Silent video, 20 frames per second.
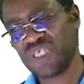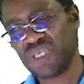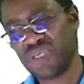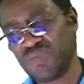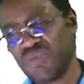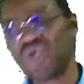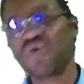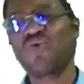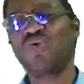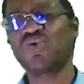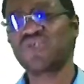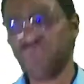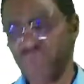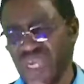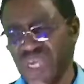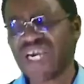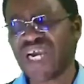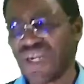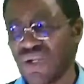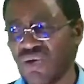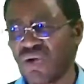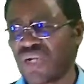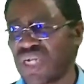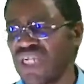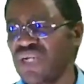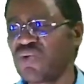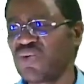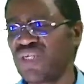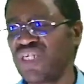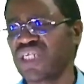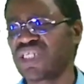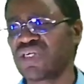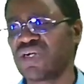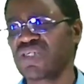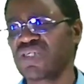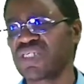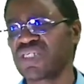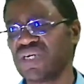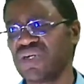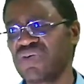Because we cannot liquidate
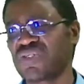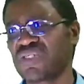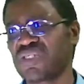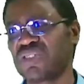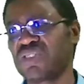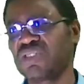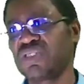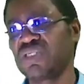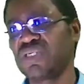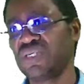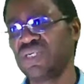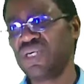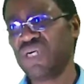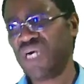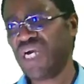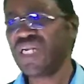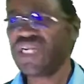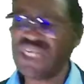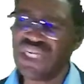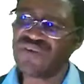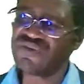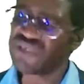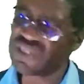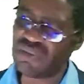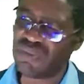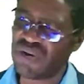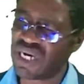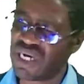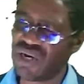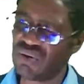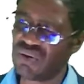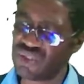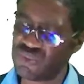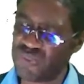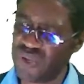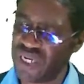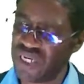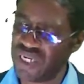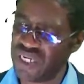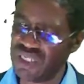ourselves and leave some accounts
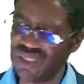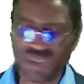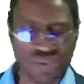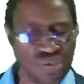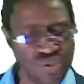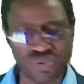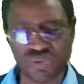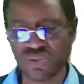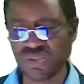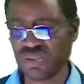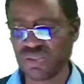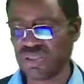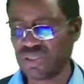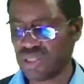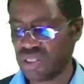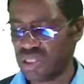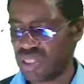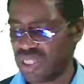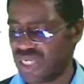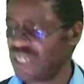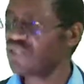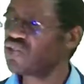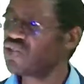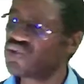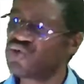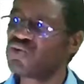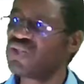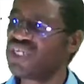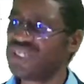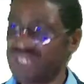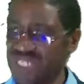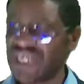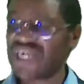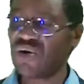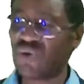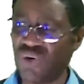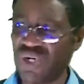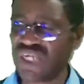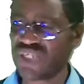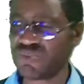pending. No. And two, the
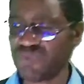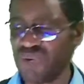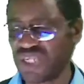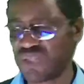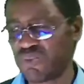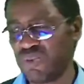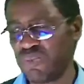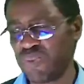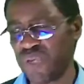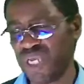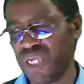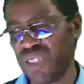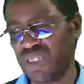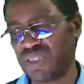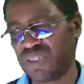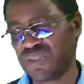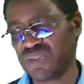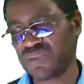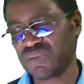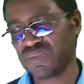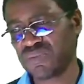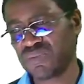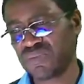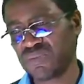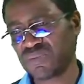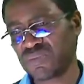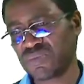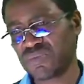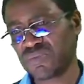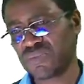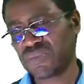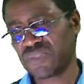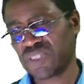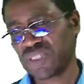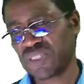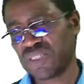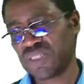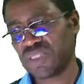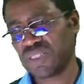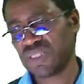stakeholders must be paid.
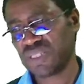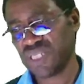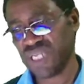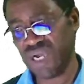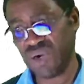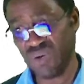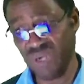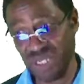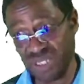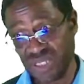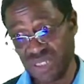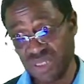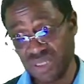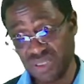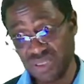Now listen.